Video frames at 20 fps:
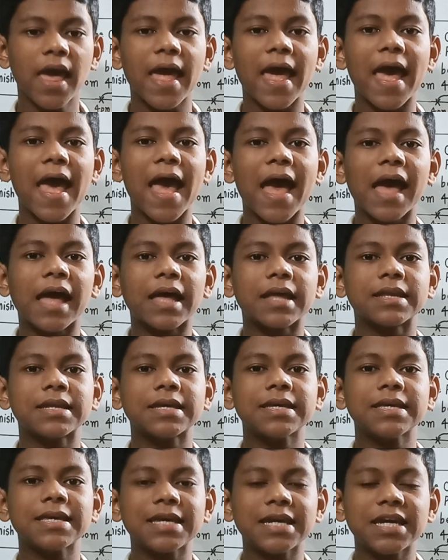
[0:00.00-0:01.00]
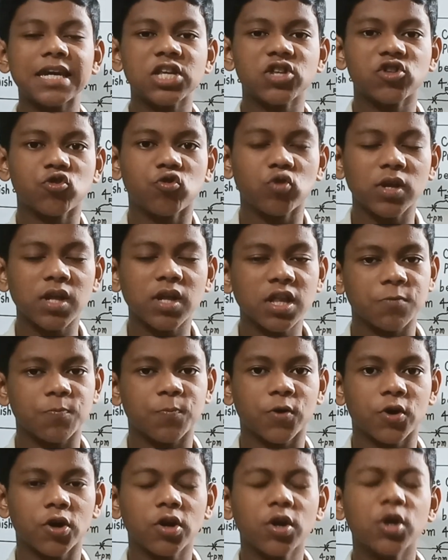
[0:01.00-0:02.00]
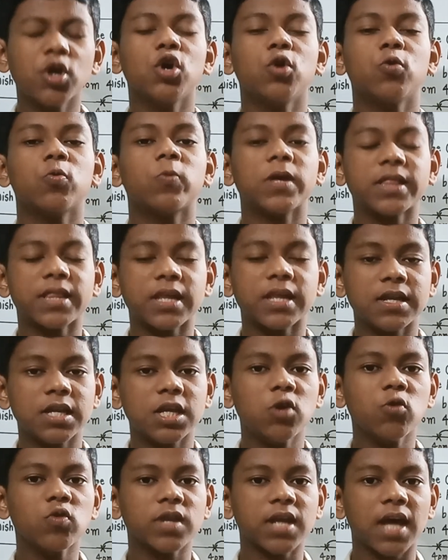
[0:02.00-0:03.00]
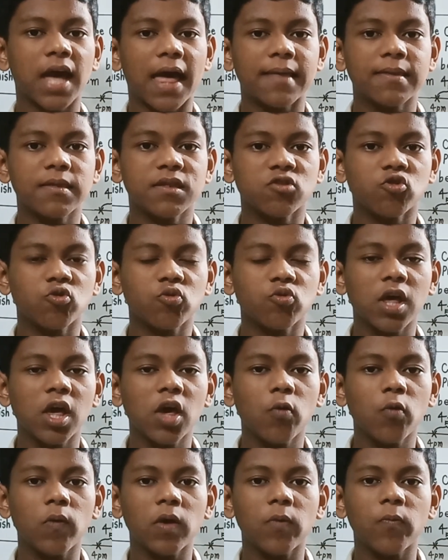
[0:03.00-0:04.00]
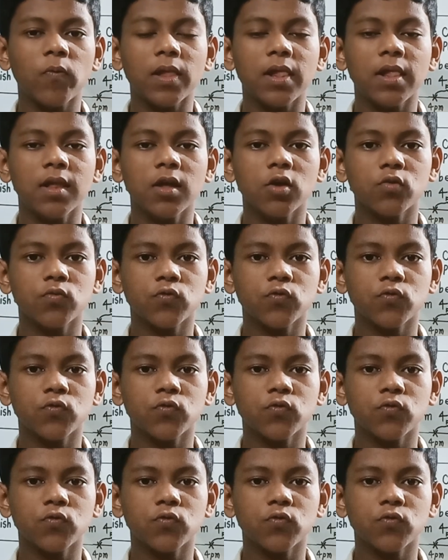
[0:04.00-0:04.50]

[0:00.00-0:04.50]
And in today's part with the new tense, today we will